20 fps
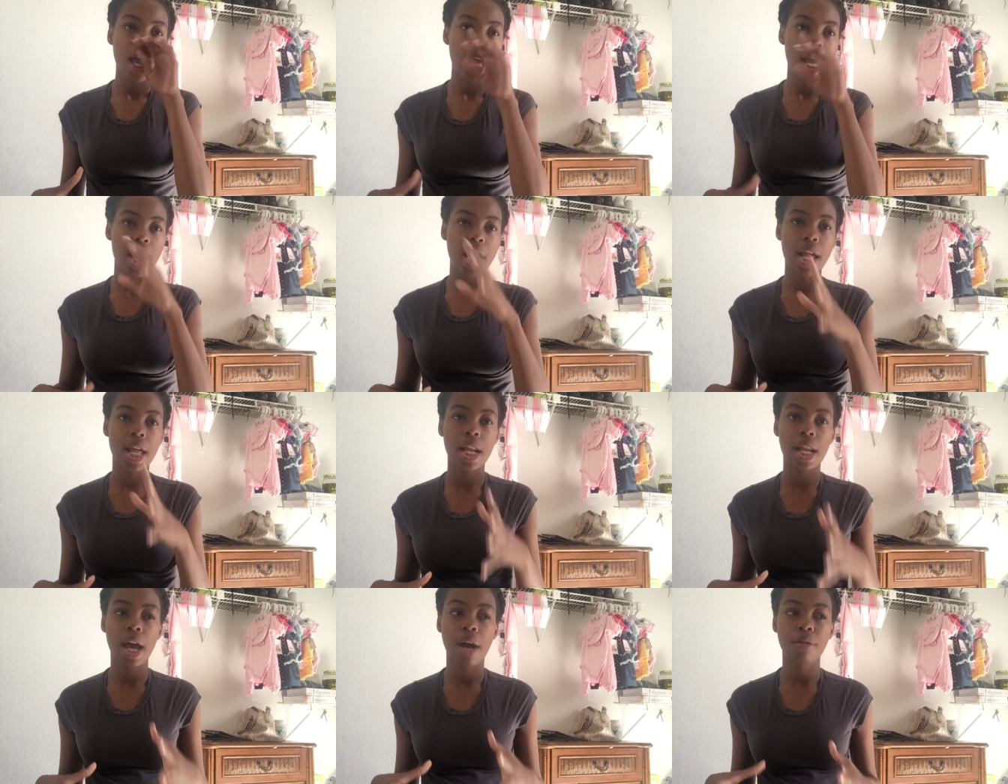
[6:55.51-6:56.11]

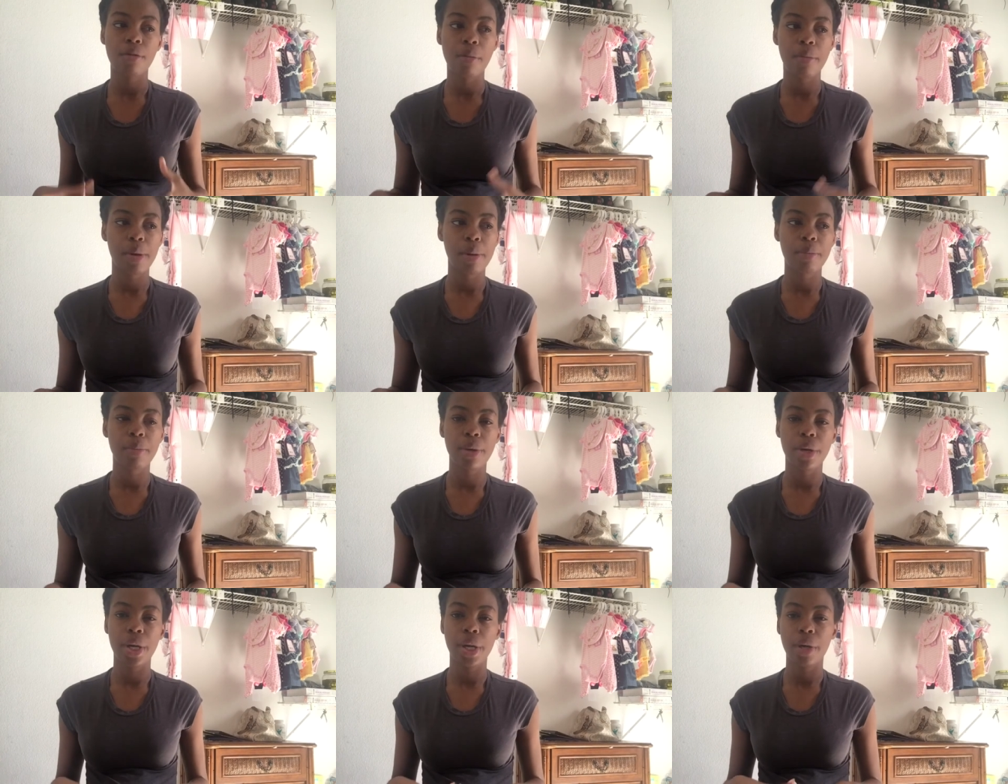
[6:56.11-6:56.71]
and I
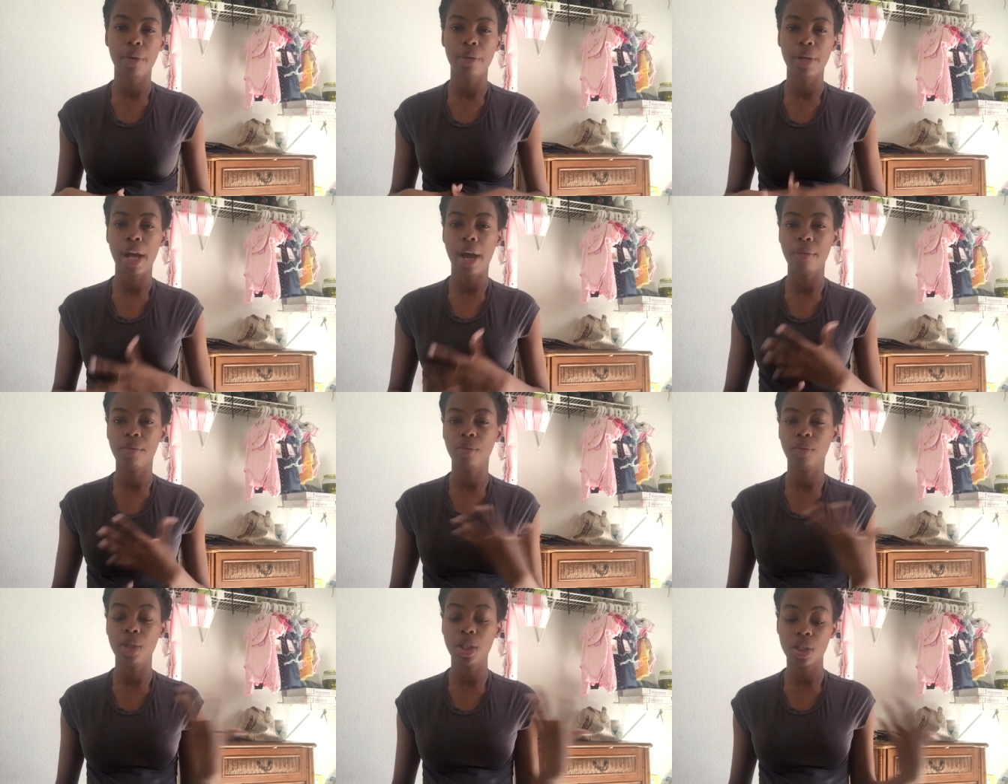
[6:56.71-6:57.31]
remember when I
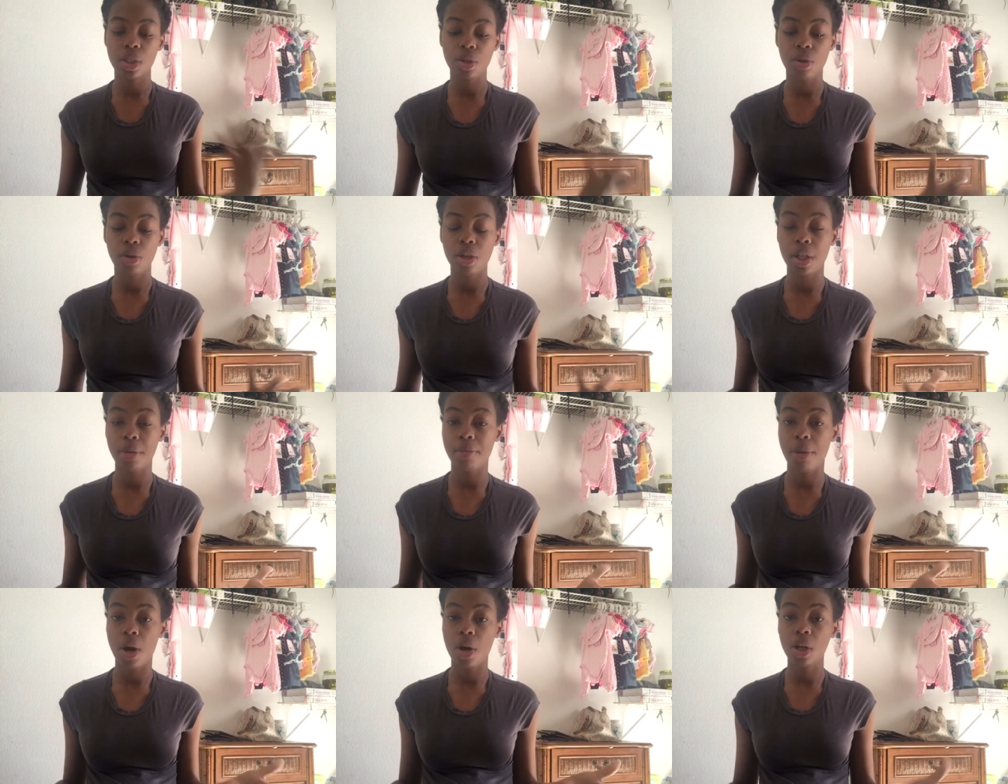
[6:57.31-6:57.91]
went to go
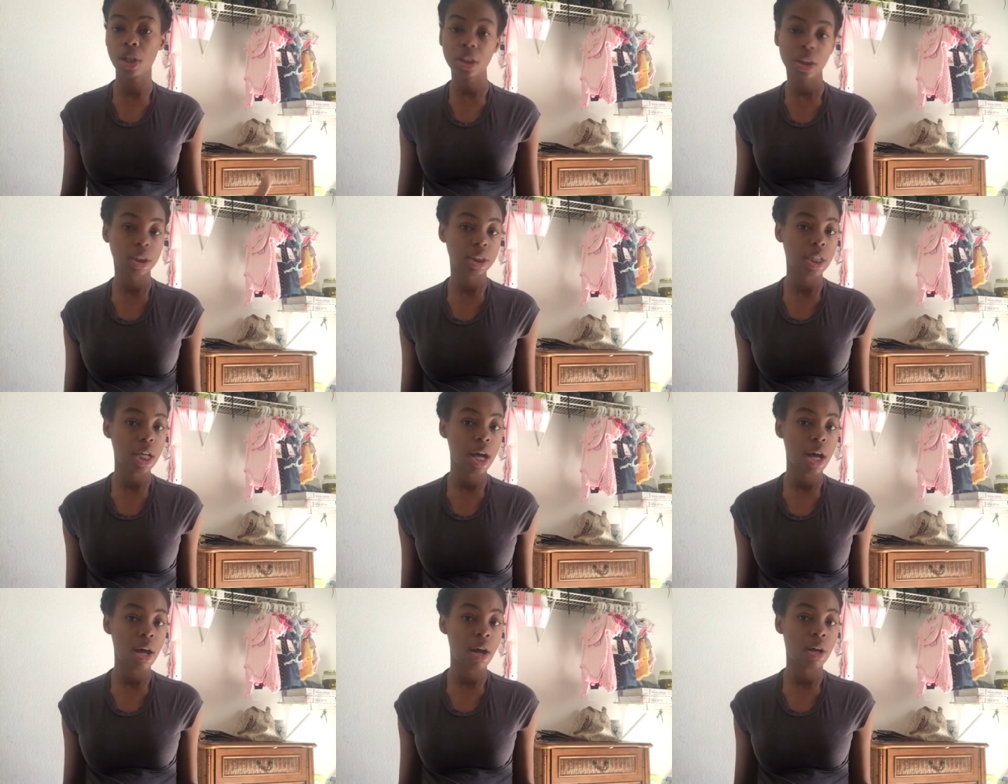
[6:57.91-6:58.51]
get my
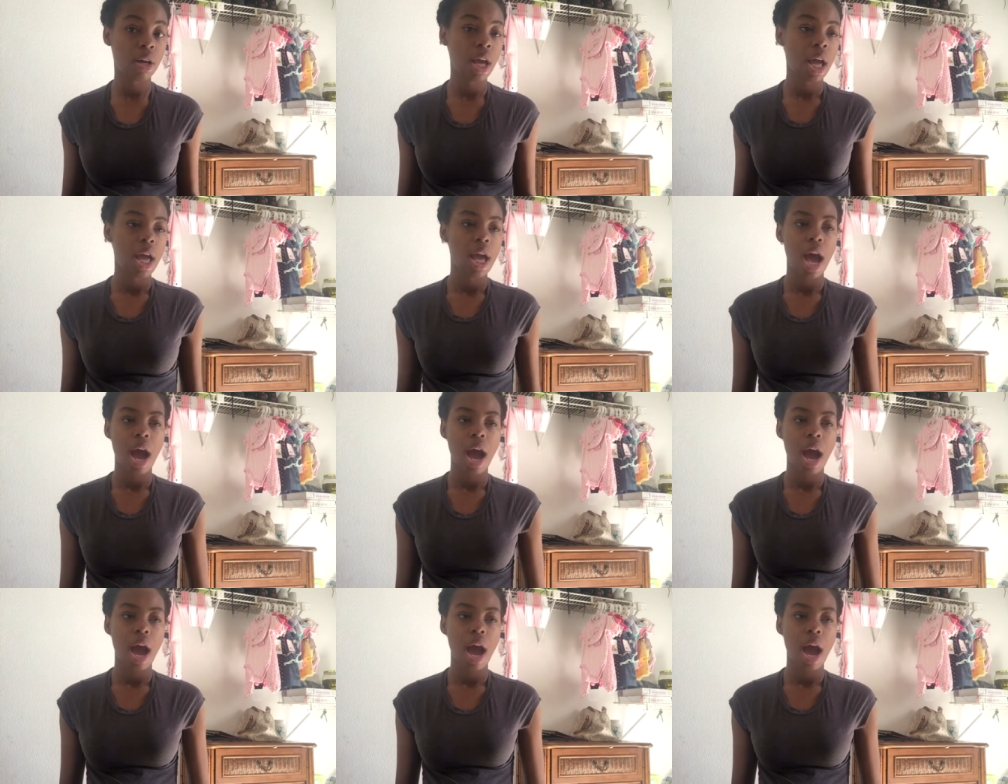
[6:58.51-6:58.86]
ultrasound,